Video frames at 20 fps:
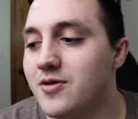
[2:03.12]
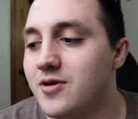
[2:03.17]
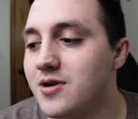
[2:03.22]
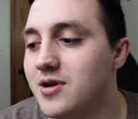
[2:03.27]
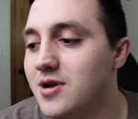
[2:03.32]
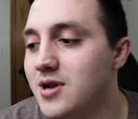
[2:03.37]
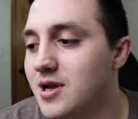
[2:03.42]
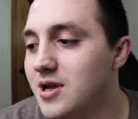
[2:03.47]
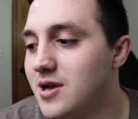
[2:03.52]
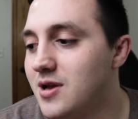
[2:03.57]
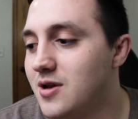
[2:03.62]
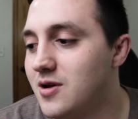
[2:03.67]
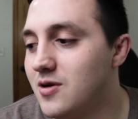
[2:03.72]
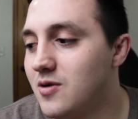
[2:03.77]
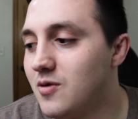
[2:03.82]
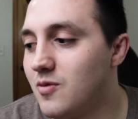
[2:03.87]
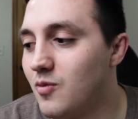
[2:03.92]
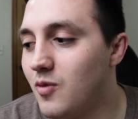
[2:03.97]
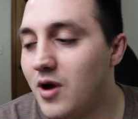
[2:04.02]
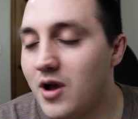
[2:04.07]
or
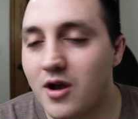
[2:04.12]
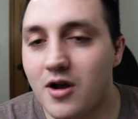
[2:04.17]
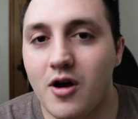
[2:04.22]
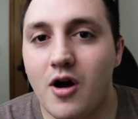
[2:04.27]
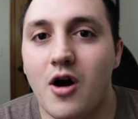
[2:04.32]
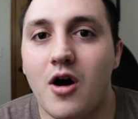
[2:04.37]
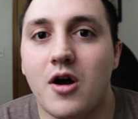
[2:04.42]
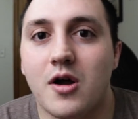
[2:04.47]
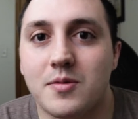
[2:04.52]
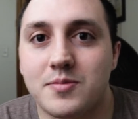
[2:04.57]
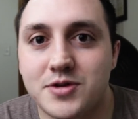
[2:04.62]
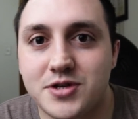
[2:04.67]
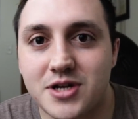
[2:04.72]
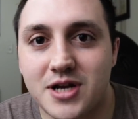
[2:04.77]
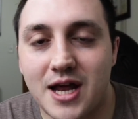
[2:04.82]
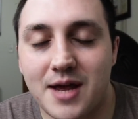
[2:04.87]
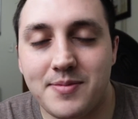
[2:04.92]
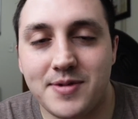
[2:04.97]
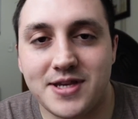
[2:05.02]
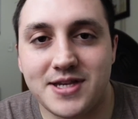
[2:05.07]
what carbs
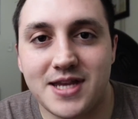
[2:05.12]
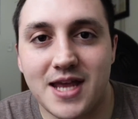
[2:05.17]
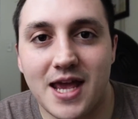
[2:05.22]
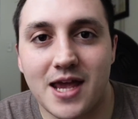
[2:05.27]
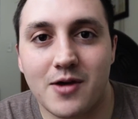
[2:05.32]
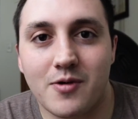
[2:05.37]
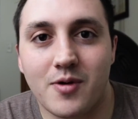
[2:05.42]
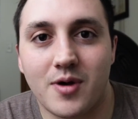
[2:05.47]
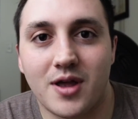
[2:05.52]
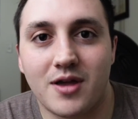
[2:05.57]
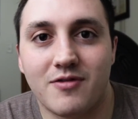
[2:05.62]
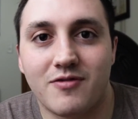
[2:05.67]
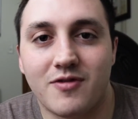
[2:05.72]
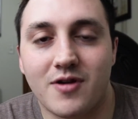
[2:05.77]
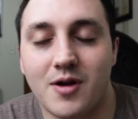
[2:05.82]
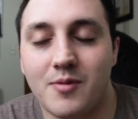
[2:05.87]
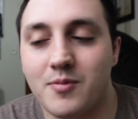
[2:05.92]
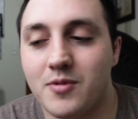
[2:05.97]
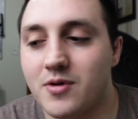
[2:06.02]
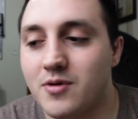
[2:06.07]
should i be staying away
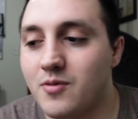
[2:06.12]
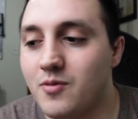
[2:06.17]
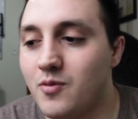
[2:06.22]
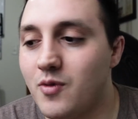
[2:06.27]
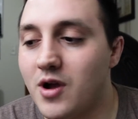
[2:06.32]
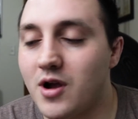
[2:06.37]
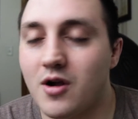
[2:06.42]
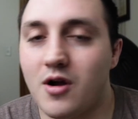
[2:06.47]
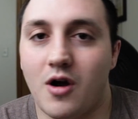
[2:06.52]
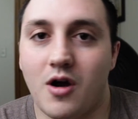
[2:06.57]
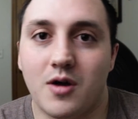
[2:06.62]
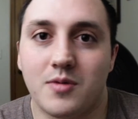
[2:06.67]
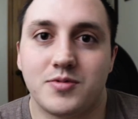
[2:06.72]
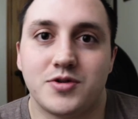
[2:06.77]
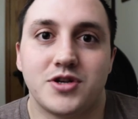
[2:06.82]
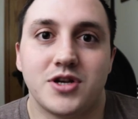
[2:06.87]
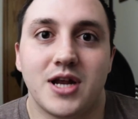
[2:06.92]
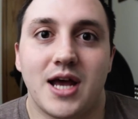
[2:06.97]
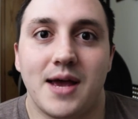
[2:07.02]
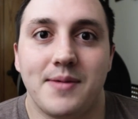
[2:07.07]
from or what
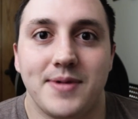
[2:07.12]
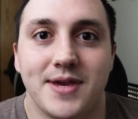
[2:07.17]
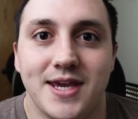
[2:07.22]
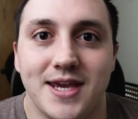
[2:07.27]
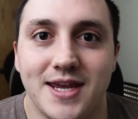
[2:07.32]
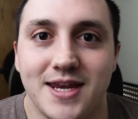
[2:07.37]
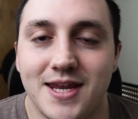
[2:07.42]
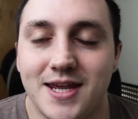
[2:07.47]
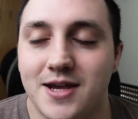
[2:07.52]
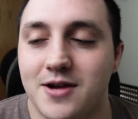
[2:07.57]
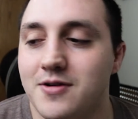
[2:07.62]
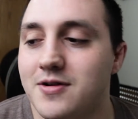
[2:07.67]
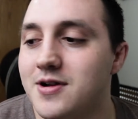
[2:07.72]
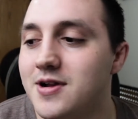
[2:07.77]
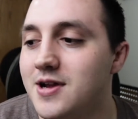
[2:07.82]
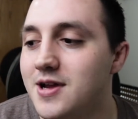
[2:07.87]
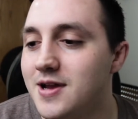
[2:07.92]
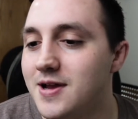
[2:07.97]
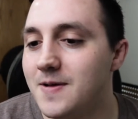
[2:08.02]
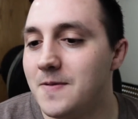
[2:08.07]
carbs should i be eating
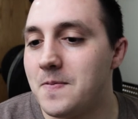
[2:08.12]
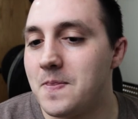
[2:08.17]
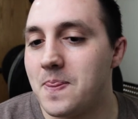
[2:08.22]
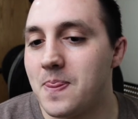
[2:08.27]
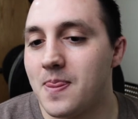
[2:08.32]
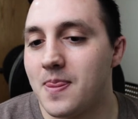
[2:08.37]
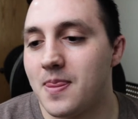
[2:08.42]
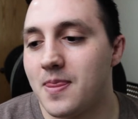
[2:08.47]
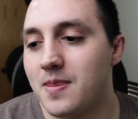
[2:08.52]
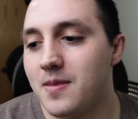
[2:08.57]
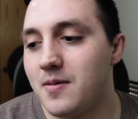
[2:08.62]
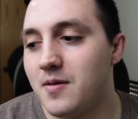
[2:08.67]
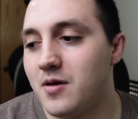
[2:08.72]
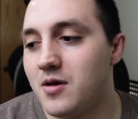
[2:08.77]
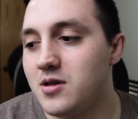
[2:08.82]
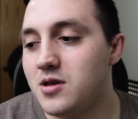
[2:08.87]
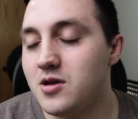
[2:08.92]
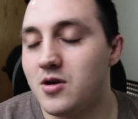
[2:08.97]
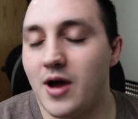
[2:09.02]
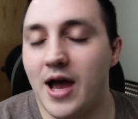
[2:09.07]
or
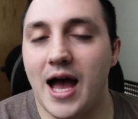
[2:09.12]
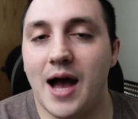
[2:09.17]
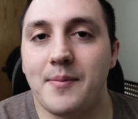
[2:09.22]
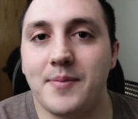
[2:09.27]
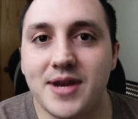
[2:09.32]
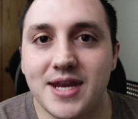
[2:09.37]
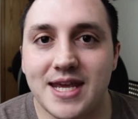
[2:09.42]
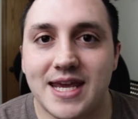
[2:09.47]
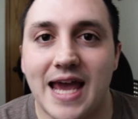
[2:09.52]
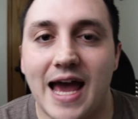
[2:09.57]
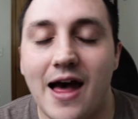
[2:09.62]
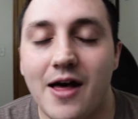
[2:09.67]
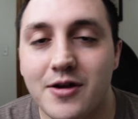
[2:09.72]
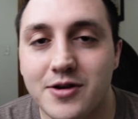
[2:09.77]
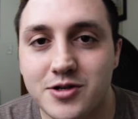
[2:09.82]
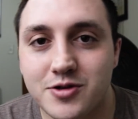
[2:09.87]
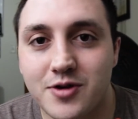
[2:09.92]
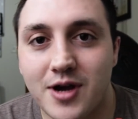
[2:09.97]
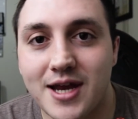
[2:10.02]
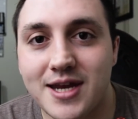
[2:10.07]
you know how many
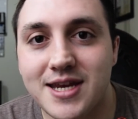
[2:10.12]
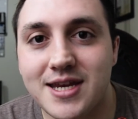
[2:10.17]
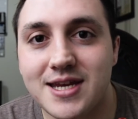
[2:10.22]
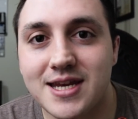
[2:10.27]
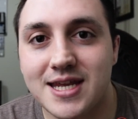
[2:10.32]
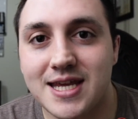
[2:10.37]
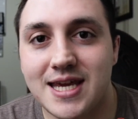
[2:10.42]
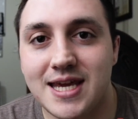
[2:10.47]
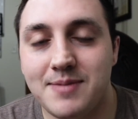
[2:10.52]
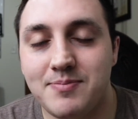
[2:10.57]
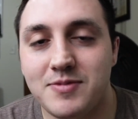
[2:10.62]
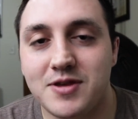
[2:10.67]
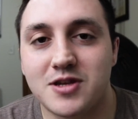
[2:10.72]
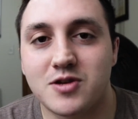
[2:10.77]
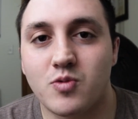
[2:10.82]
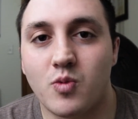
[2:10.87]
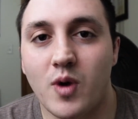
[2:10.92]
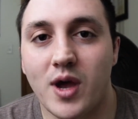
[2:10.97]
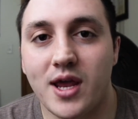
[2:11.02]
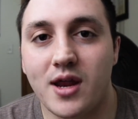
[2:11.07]
calories do i need to keep
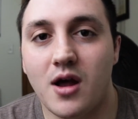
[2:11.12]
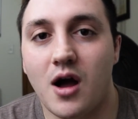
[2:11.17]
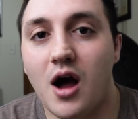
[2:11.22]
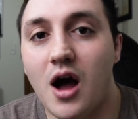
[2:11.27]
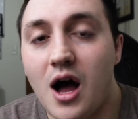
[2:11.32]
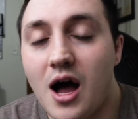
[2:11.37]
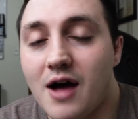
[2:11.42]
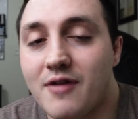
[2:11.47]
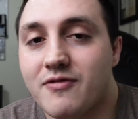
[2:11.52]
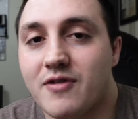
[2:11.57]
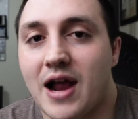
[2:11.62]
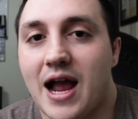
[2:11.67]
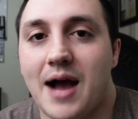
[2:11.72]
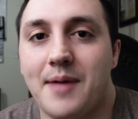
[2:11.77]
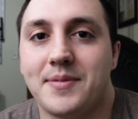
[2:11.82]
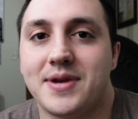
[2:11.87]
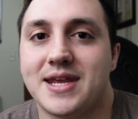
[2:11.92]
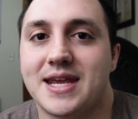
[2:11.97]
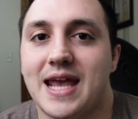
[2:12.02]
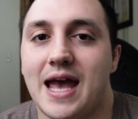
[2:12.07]
this weight off or
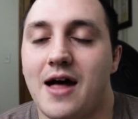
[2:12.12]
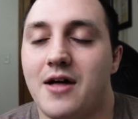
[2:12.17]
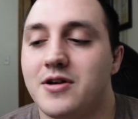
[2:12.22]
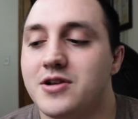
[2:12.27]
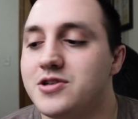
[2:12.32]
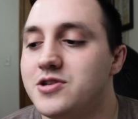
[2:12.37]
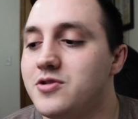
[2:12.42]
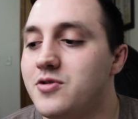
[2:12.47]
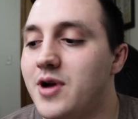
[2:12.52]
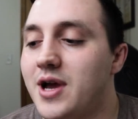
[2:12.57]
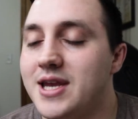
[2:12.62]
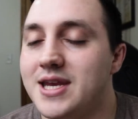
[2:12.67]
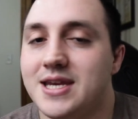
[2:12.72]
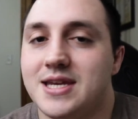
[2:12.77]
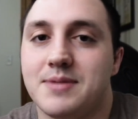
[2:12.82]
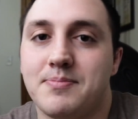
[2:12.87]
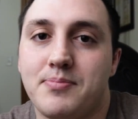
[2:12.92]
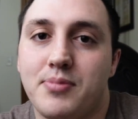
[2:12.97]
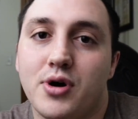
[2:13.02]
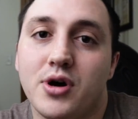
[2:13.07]
how many calories do i
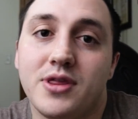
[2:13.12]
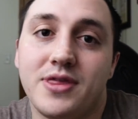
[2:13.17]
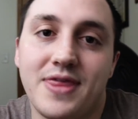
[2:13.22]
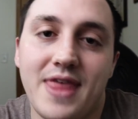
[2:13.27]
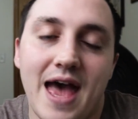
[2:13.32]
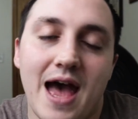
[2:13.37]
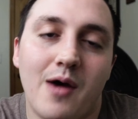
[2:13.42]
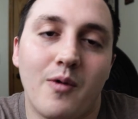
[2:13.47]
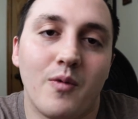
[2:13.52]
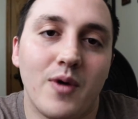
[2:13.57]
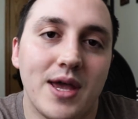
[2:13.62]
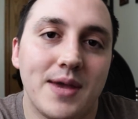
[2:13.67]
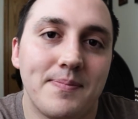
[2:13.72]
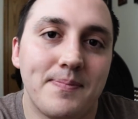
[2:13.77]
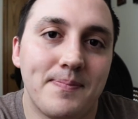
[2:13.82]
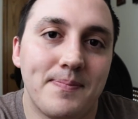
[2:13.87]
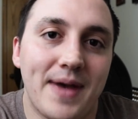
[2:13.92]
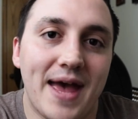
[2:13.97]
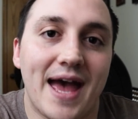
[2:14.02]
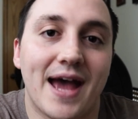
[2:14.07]
need to put that
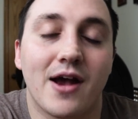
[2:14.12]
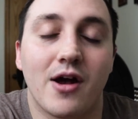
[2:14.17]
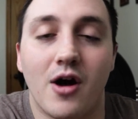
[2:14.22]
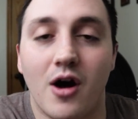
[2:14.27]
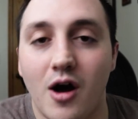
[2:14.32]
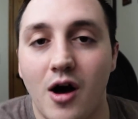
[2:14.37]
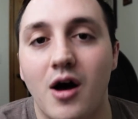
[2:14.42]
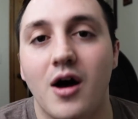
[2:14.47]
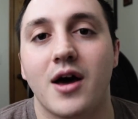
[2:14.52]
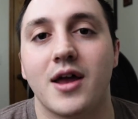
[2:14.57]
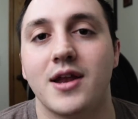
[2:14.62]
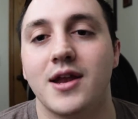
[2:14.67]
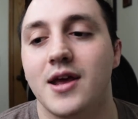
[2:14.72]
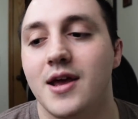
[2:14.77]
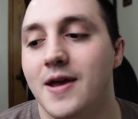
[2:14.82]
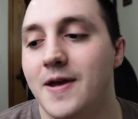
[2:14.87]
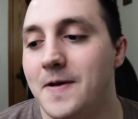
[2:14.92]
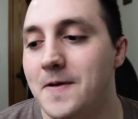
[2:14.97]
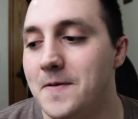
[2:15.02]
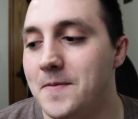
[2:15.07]
weight back
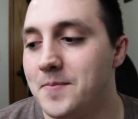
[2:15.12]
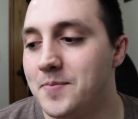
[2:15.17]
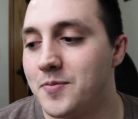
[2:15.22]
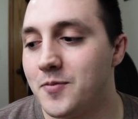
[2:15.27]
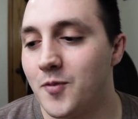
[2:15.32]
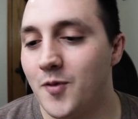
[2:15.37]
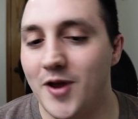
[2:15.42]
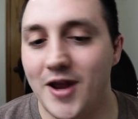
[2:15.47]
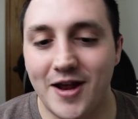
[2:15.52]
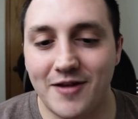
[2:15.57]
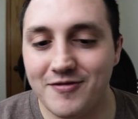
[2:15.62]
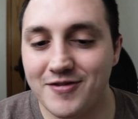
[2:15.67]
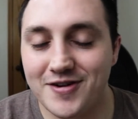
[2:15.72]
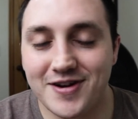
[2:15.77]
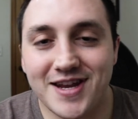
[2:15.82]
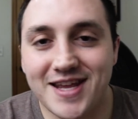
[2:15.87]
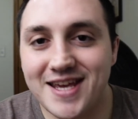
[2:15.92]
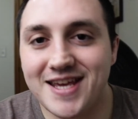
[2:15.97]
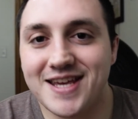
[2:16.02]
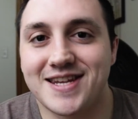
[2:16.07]
on
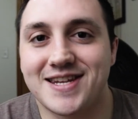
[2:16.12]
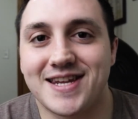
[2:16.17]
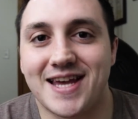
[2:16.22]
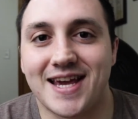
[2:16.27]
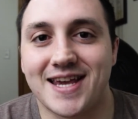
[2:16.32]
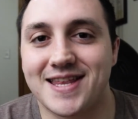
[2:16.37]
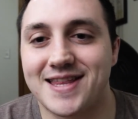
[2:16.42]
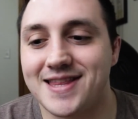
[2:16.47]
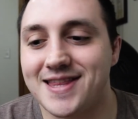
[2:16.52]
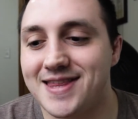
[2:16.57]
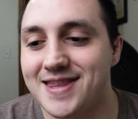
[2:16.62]
whatever it is like